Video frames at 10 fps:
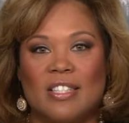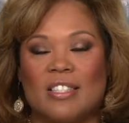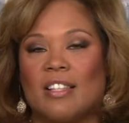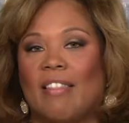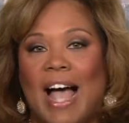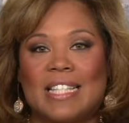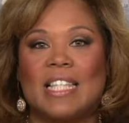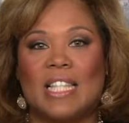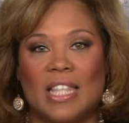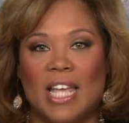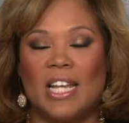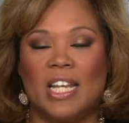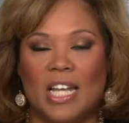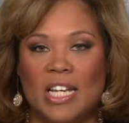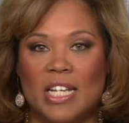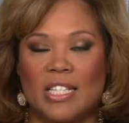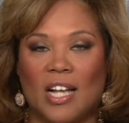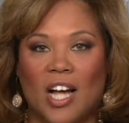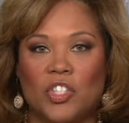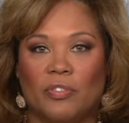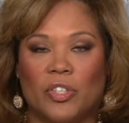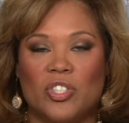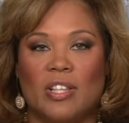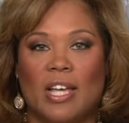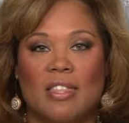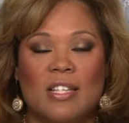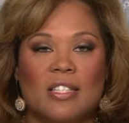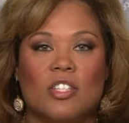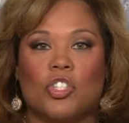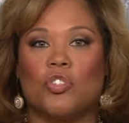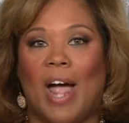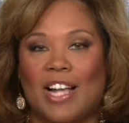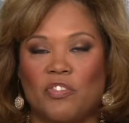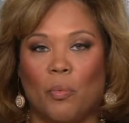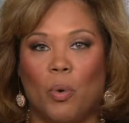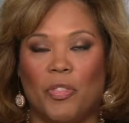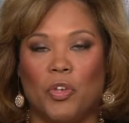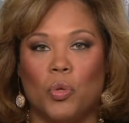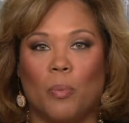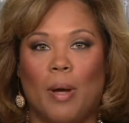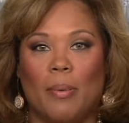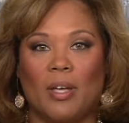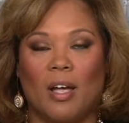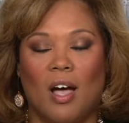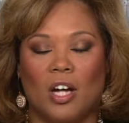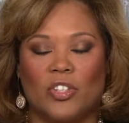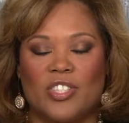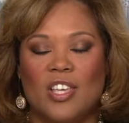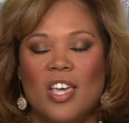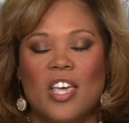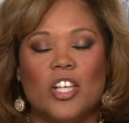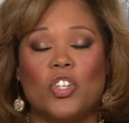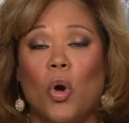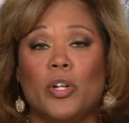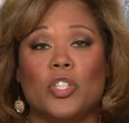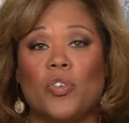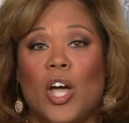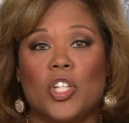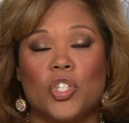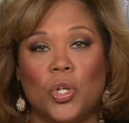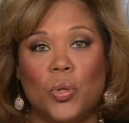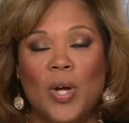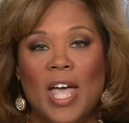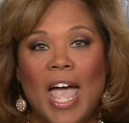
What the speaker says: This is the last thing that they need, is a controversy like this. It distracts from what the new Republican Congress is going to try to do.